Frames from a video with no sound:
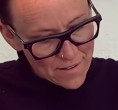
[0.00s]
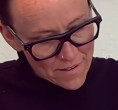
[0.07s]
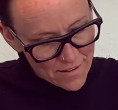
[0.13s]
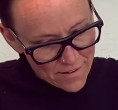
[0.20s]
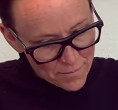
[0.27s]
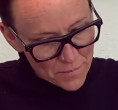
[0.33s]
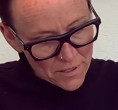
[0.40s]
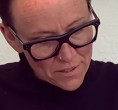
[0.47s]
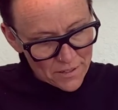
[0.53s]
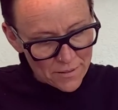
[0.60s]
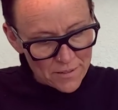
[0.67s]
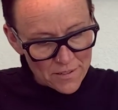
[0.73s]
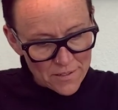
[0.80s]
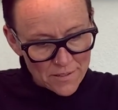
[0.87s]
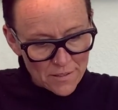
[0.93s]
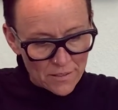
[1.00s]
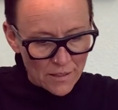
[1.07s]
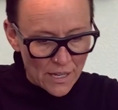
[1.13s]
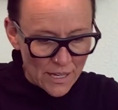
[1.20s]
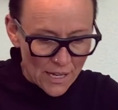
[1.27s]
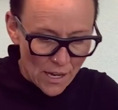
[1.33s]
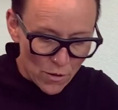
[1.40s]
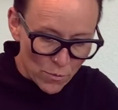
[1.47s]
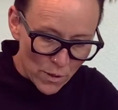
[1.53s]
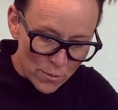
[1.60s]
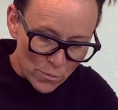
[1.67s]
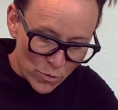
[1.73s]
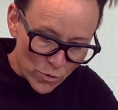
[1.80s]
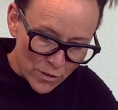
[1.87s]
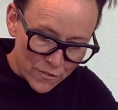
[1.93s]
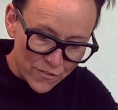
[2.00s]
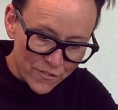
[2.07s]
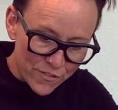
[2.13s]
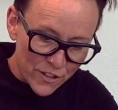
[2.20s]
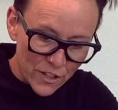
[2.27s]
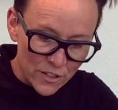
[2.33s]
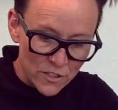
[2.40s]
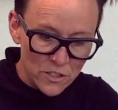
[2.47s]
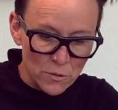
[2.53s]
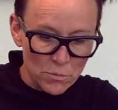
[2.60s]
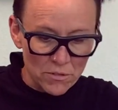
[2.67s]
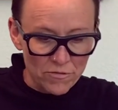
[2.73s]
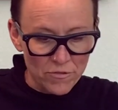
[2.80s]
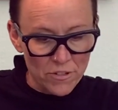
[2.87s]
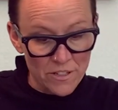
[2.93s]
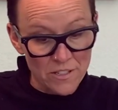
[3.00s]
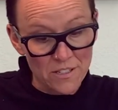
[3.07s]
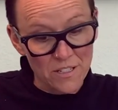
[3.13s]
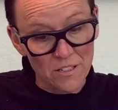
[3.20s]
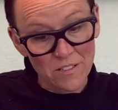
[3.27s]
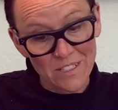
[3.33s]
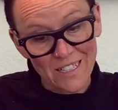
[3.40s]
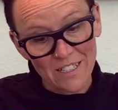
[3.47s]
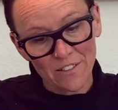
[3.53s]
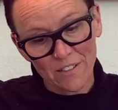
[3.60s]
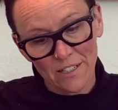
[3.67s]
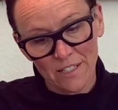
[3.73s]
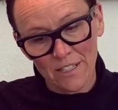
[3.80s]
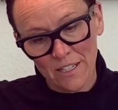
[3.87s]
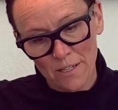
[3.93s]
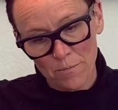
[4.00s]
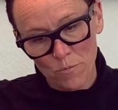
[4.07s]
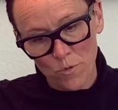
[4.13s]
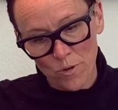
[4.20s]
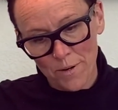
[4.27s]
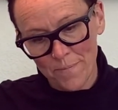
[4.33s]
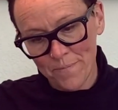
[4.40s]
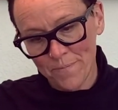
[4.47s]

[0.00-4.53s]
I'm going to just lay out my board first before I start decorating it more.